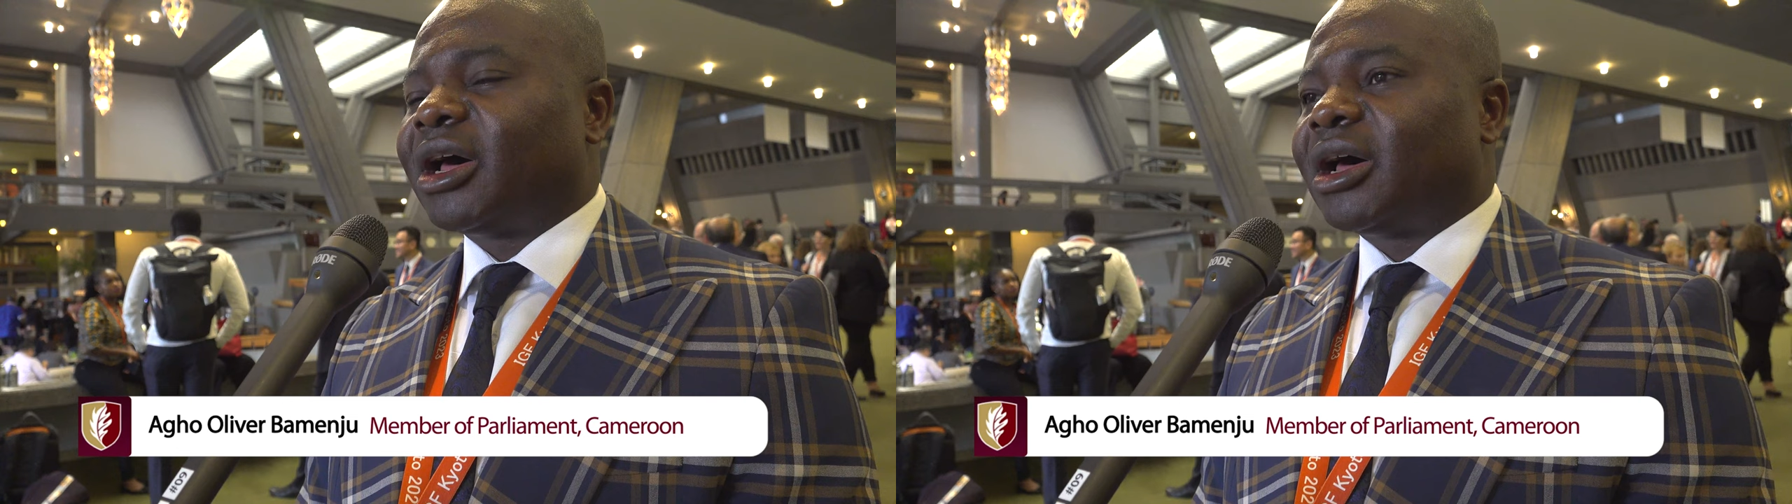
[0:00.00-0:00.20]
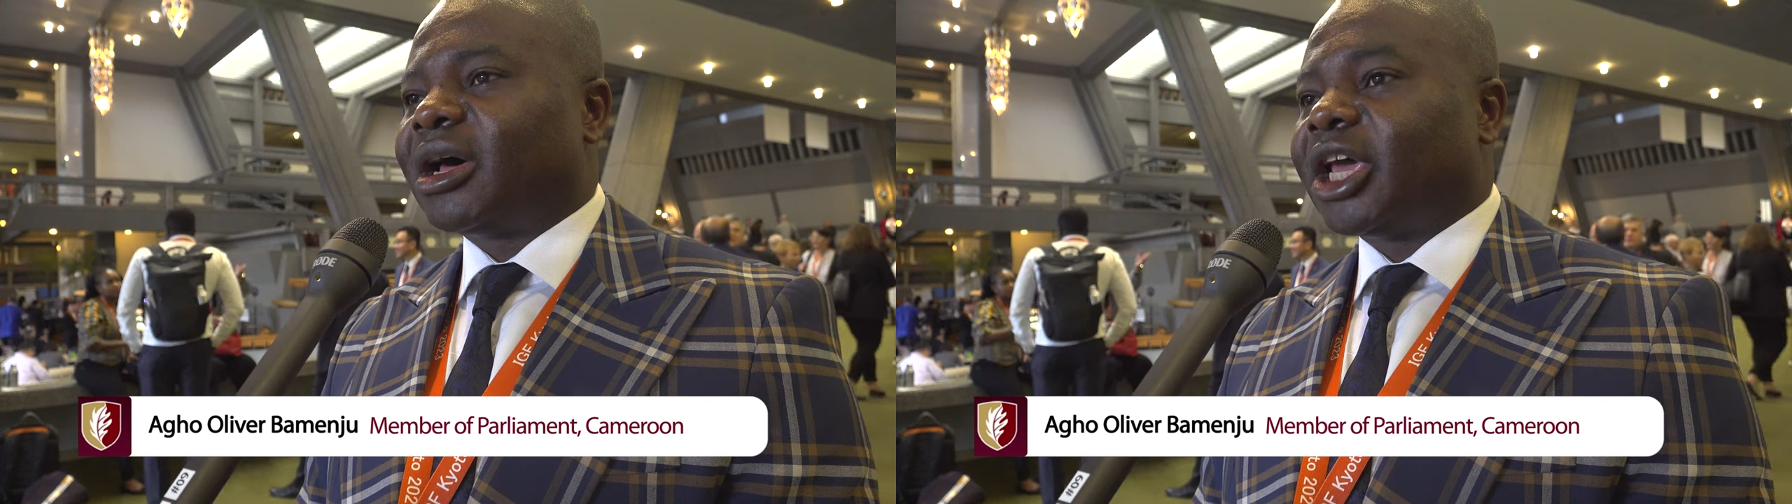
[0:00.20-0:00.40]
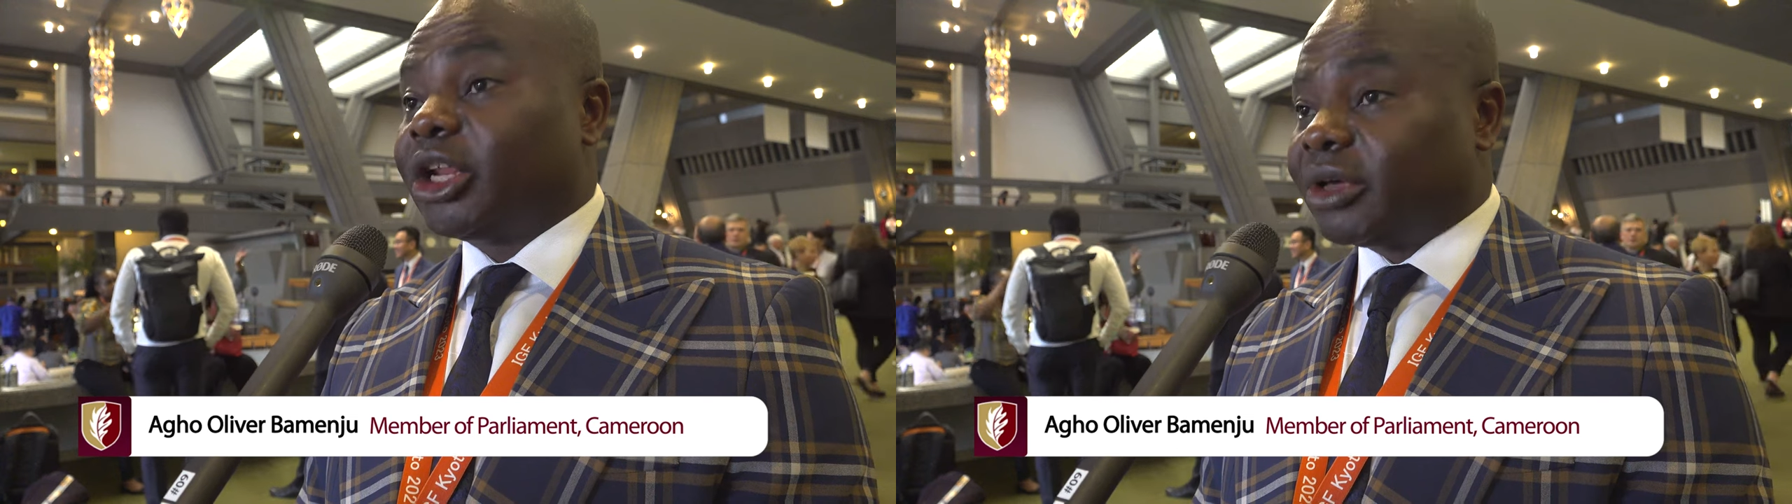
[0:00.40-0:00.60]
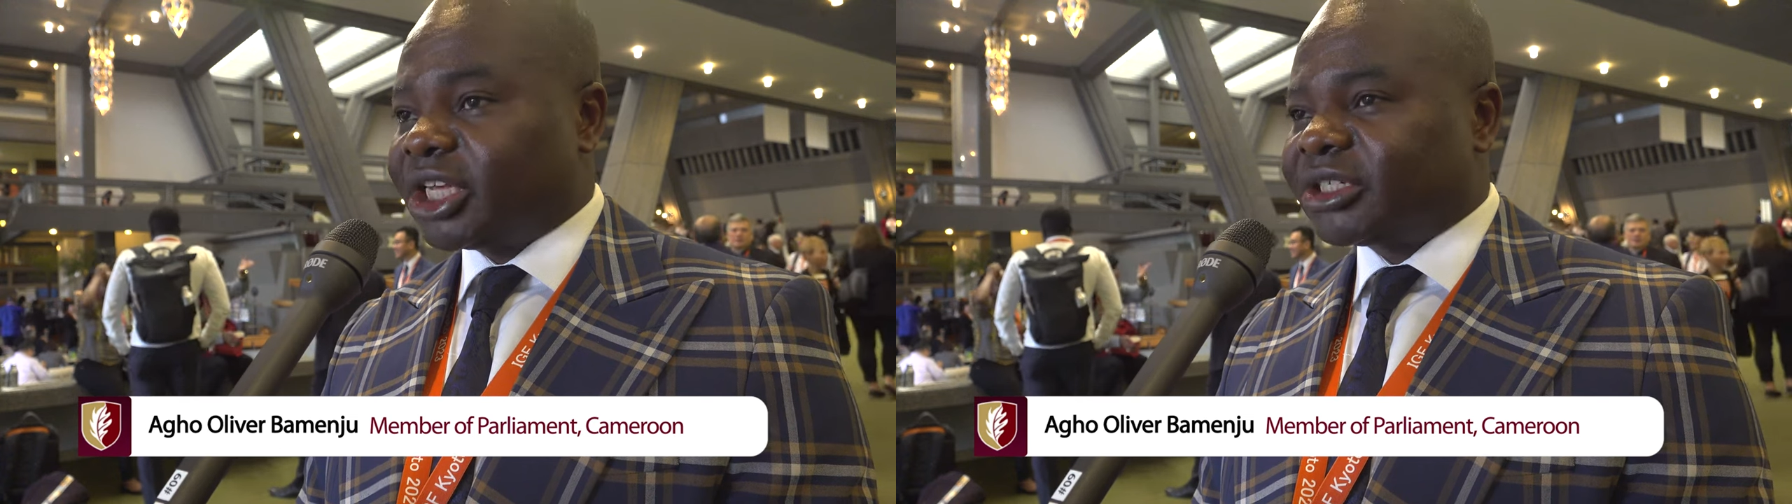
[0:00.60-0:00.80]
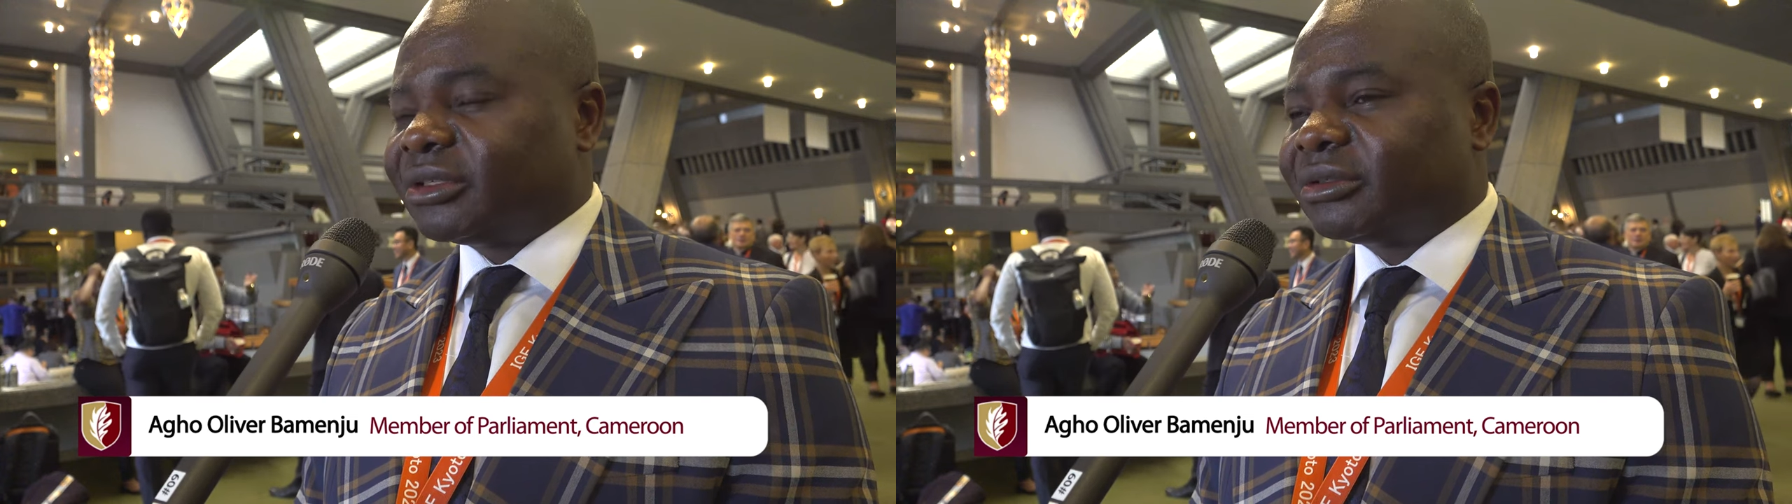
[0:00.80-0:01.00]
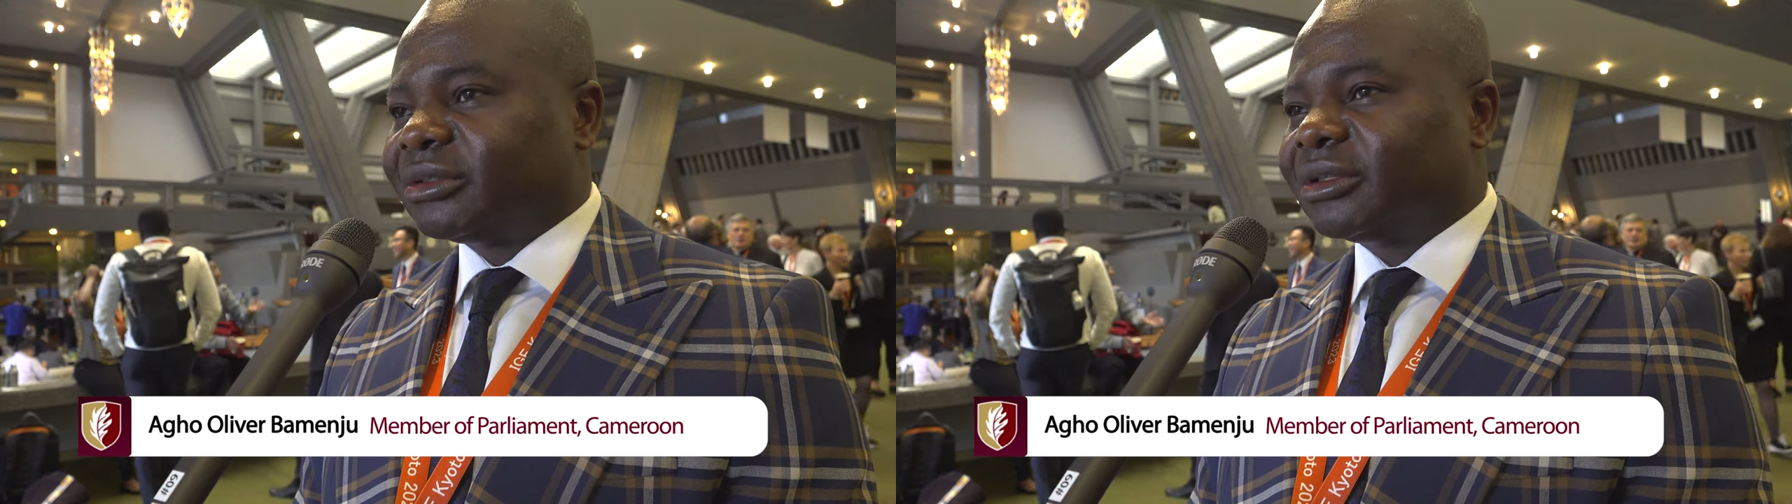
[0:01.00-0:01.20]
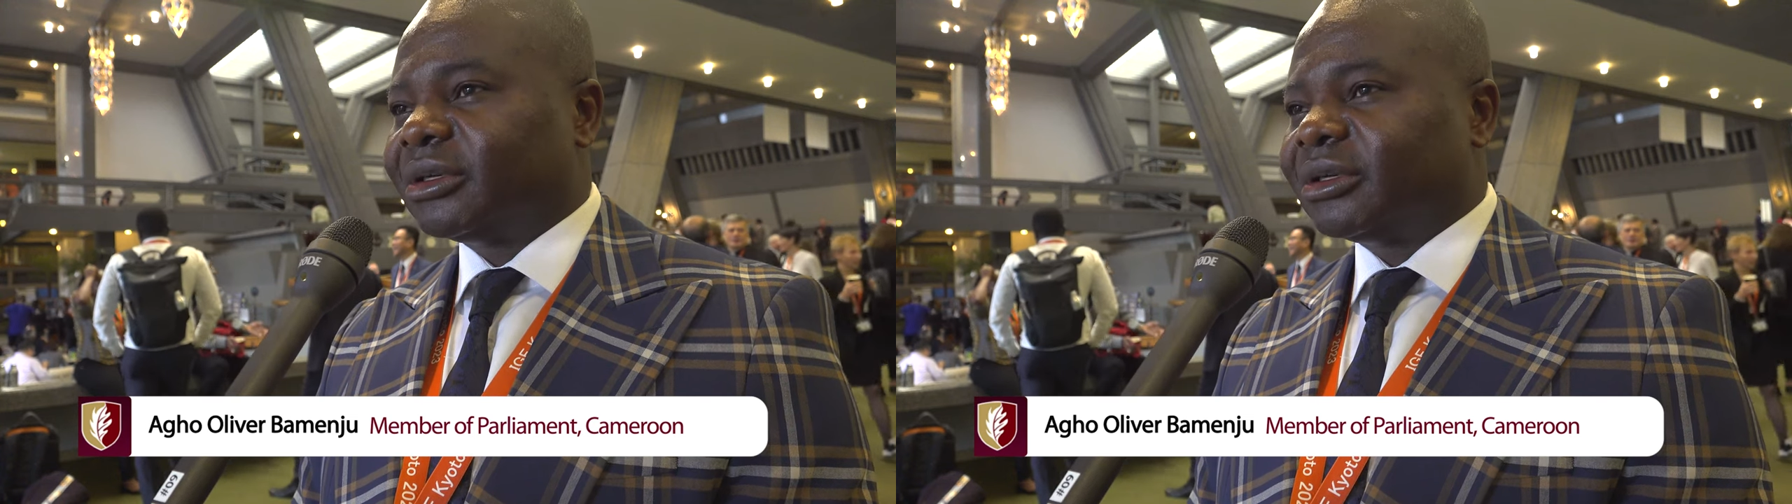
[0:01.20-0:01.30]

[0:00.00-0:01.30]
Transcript: uh, education,